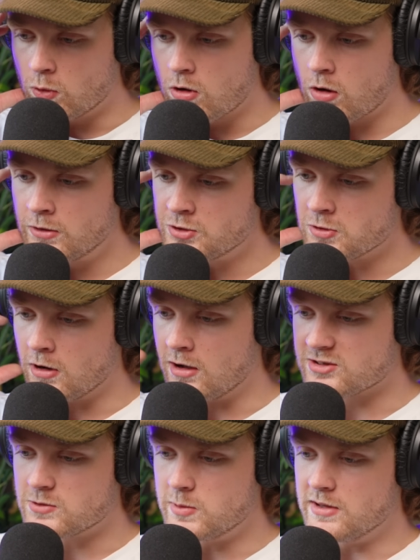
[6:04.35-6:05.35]

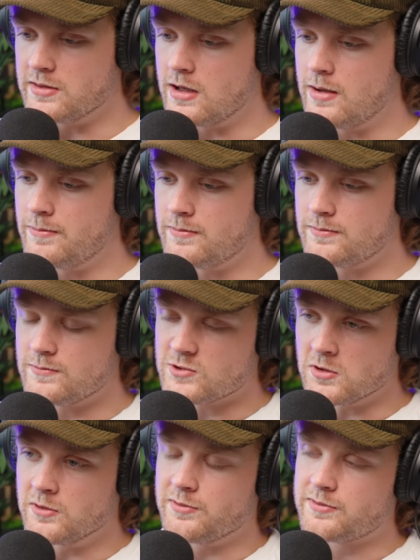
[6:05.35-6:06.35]
contrast with
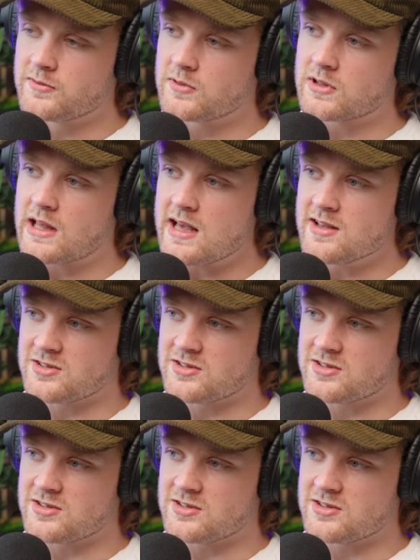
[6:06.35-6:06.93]
sort of Keir